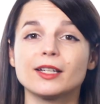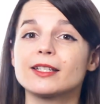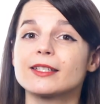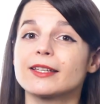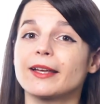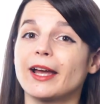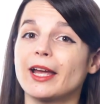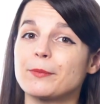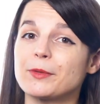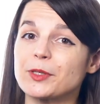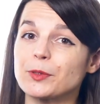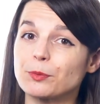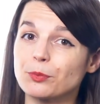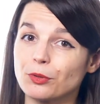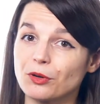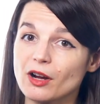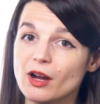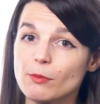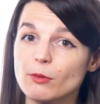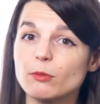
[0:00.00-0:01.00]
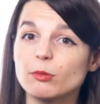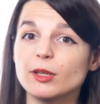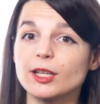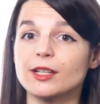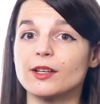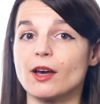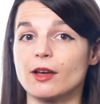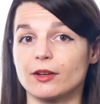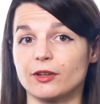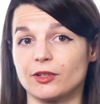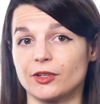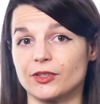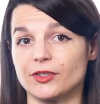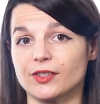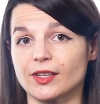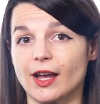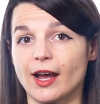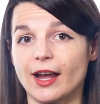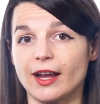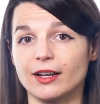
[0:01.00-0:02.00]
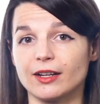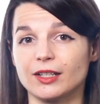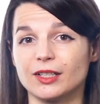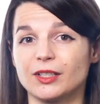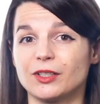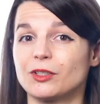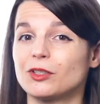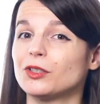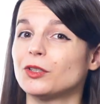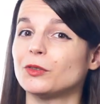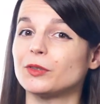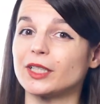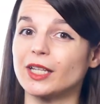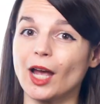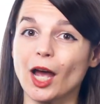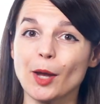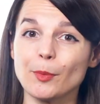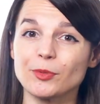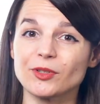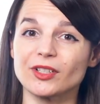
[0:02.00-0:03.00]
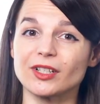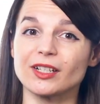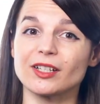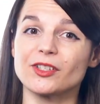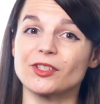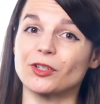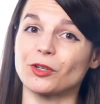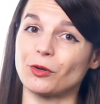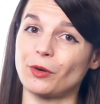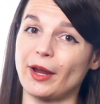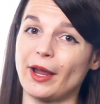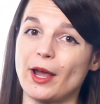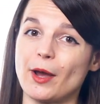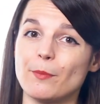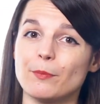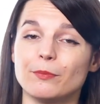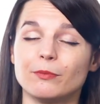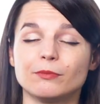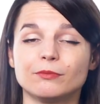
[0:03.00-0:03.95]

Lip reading: Time is probably not on your side. Your only option is to cram.